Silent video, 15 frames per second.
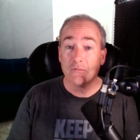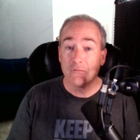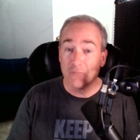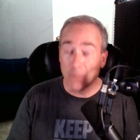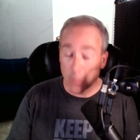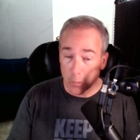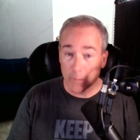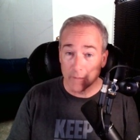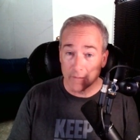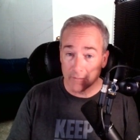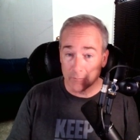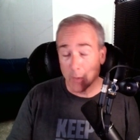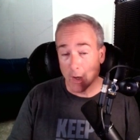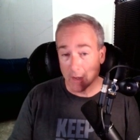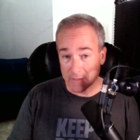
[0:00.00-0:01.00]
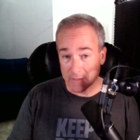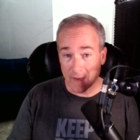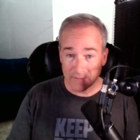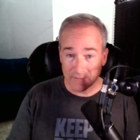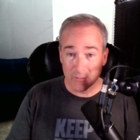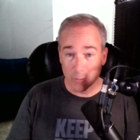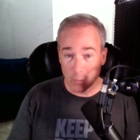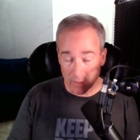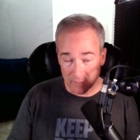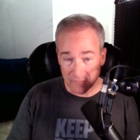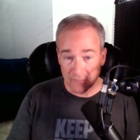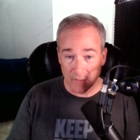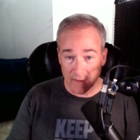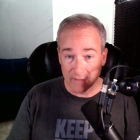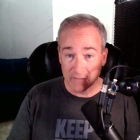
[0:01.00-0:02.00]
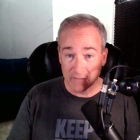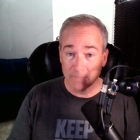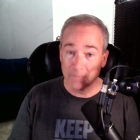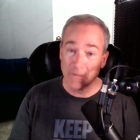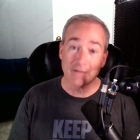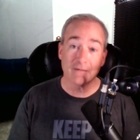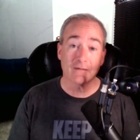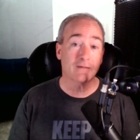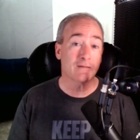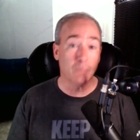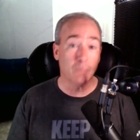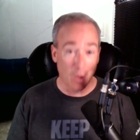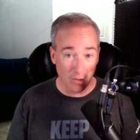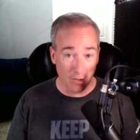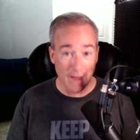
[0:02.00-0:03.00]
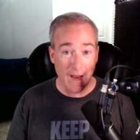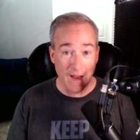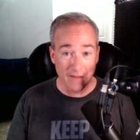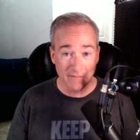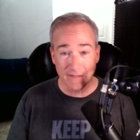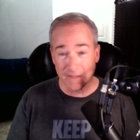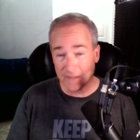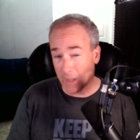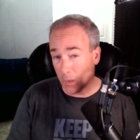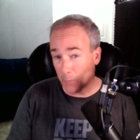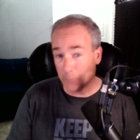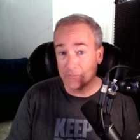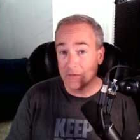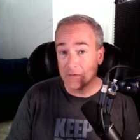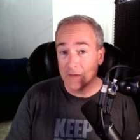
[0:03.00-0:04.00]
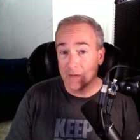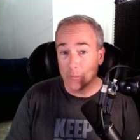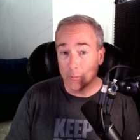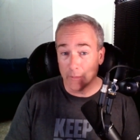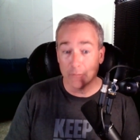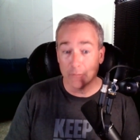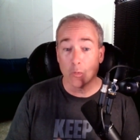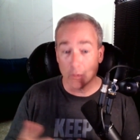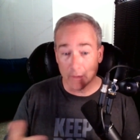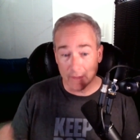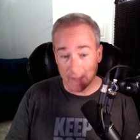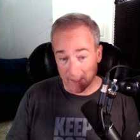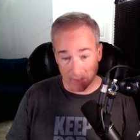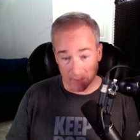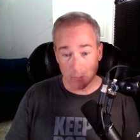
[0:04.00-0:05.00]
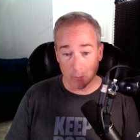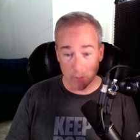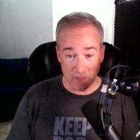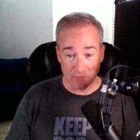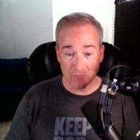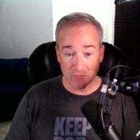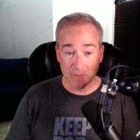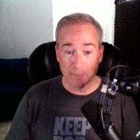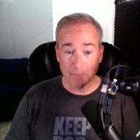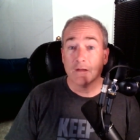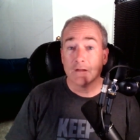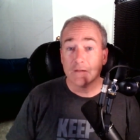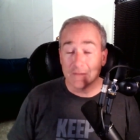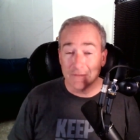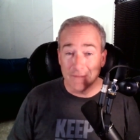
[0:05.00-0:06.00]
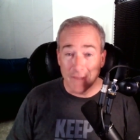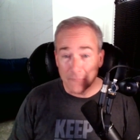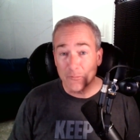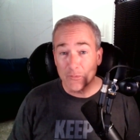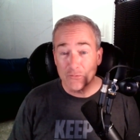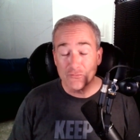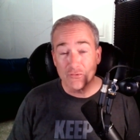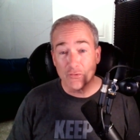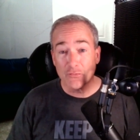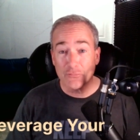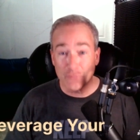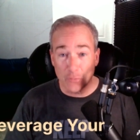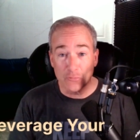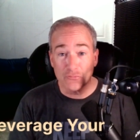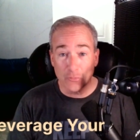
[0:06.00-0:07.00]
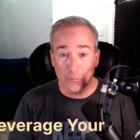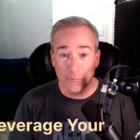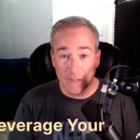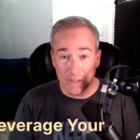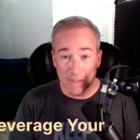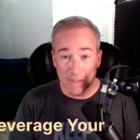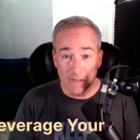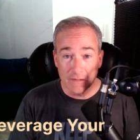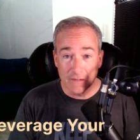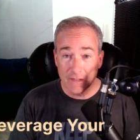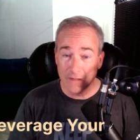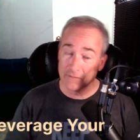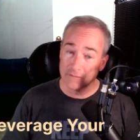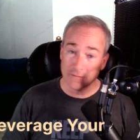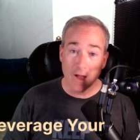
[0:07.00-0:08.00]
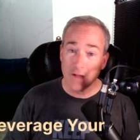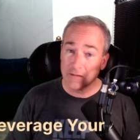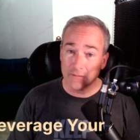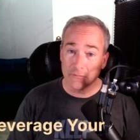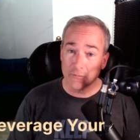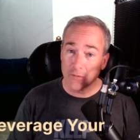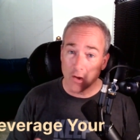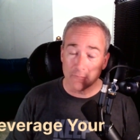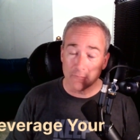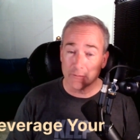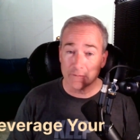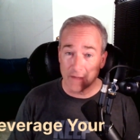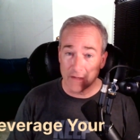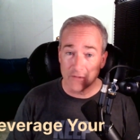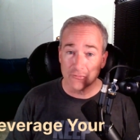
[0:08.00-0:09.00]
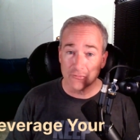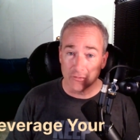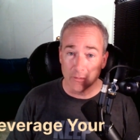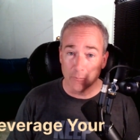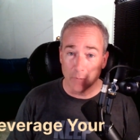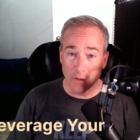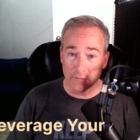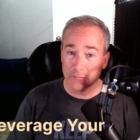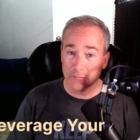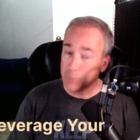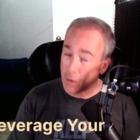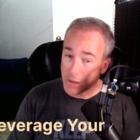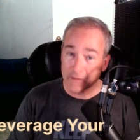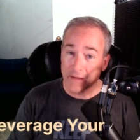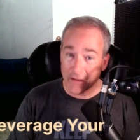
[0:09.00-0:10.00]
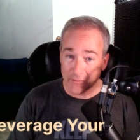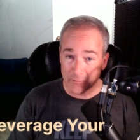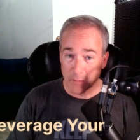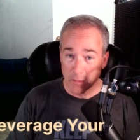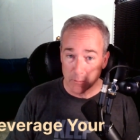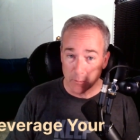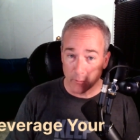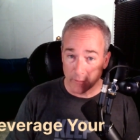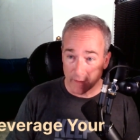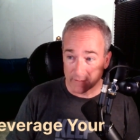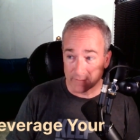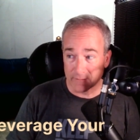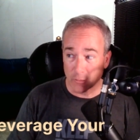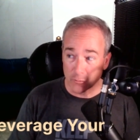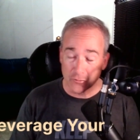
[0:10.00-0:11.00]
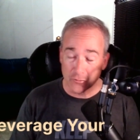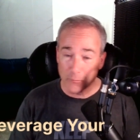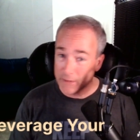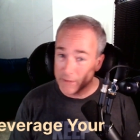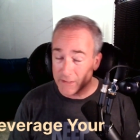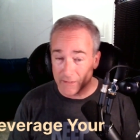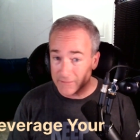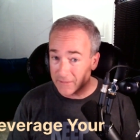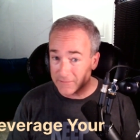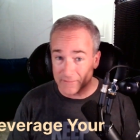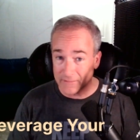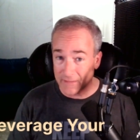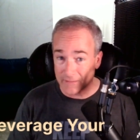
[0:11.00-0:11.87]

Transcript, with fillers: forward this podcast to one friend. That's a small ask, and it helps with organic reach. Leverage social media. There's lots of conversation amongst podcast people that social media doesn't